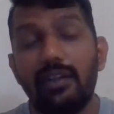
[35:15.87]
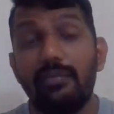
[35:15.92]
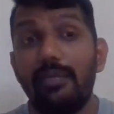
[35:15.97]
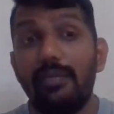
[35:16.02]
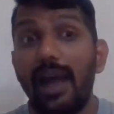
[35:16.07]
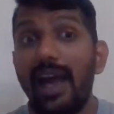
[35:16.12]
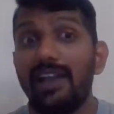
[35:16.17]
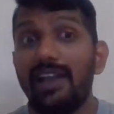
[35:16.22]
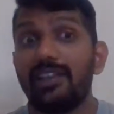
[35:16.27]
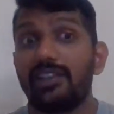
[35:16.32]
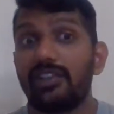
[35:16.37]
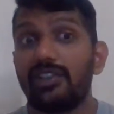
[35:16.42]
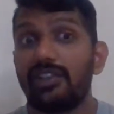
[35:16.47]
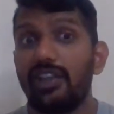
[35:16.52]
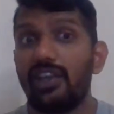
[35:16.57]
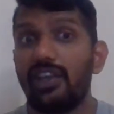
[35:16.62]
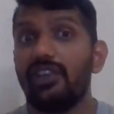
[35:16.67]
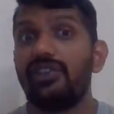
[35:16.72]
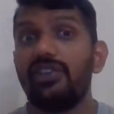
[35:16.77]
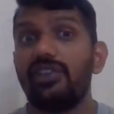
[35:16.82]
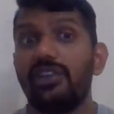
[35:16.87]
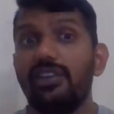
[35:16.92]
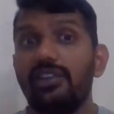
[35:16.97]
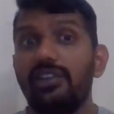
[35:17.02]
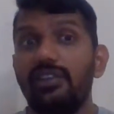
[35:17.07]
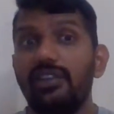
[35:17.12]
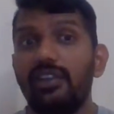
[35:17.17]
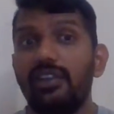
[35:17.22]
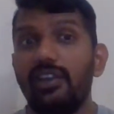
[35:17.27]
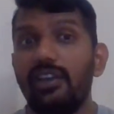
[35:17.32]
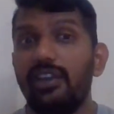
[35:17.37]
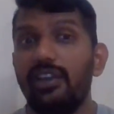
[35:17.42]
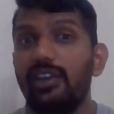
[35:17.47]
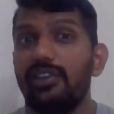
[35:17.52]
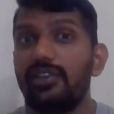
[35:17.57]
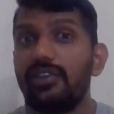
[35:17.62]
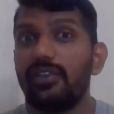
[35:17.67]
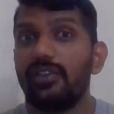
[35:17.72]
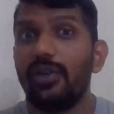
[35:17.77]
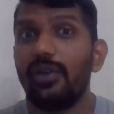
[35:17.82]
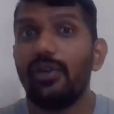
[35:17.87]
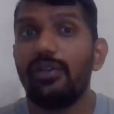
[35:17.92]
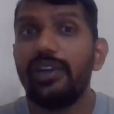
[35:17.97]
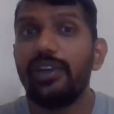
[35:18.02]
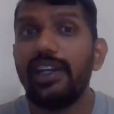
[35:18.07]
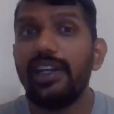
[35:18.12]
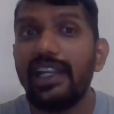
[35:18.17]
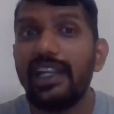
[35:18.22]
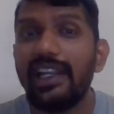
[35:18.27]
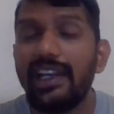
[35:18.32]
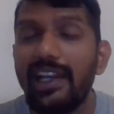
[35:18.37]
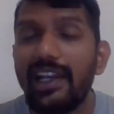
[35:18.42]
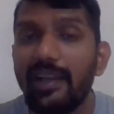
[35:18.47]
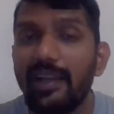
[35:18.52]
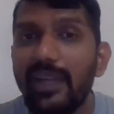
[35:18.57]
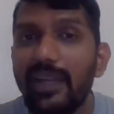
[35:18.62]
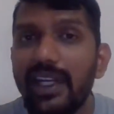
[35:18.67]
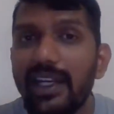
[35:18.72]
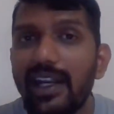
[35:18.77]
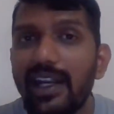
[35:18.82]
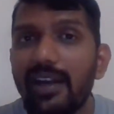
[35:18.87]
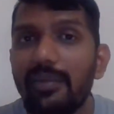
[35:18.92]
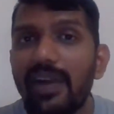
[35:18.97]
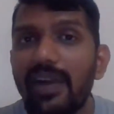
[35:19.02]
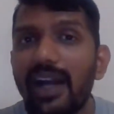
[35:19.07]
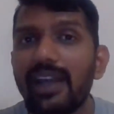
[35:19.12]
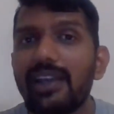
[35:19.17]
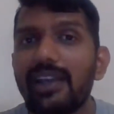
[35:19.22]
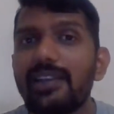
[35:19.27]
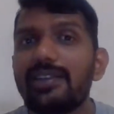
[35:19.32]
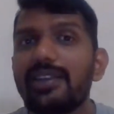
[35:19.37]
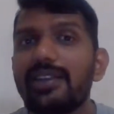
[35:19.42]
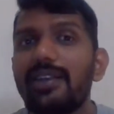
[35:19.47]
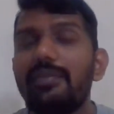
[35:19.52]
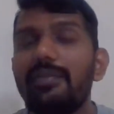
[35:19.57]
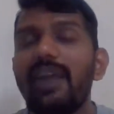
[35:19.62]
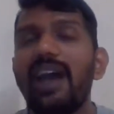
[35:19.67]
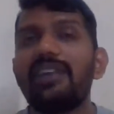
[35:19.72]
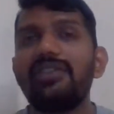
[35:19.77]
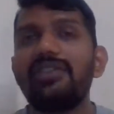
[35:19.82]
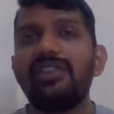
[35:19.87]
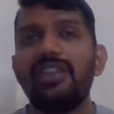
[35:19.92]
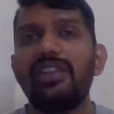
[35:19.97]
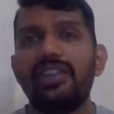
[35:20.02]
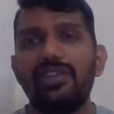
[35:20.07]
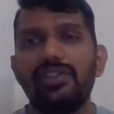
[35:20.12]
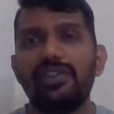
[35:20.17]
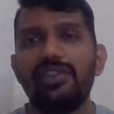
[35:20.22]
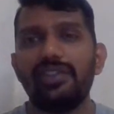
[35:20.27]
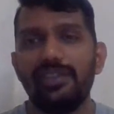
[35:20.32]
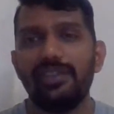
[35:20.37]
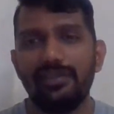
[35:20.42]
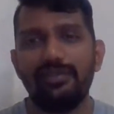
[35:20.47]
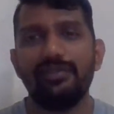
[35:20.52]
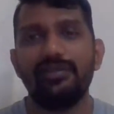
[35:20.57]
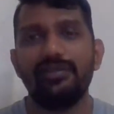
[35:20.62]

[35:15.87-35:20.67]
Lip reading: a man's station is only limited by his imagination.